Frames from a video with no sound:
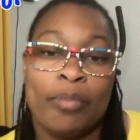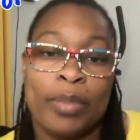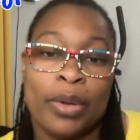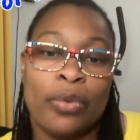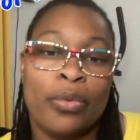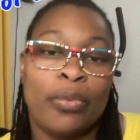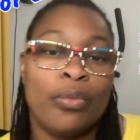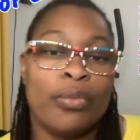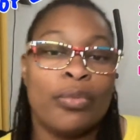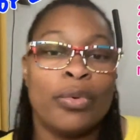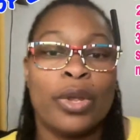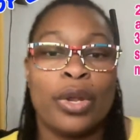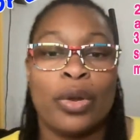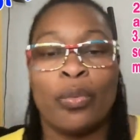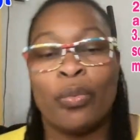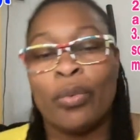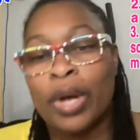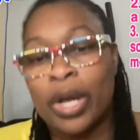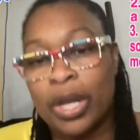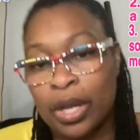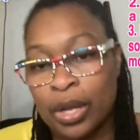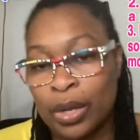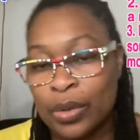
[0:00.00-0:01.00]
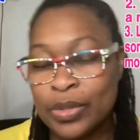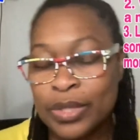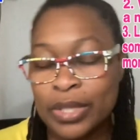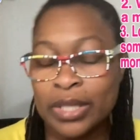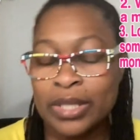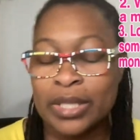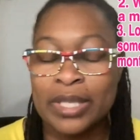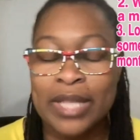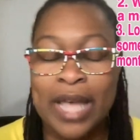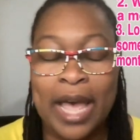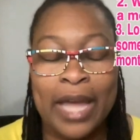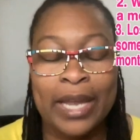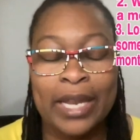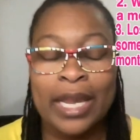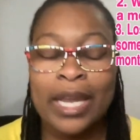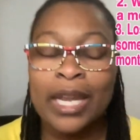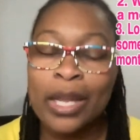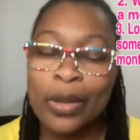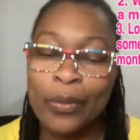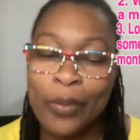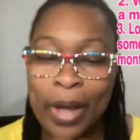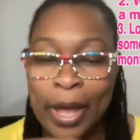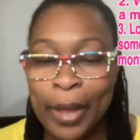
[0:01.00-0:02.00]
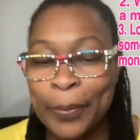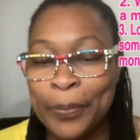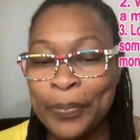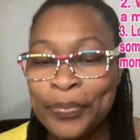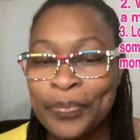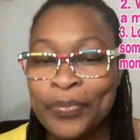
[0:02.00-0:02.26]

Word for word: but you know what goes into that anyway.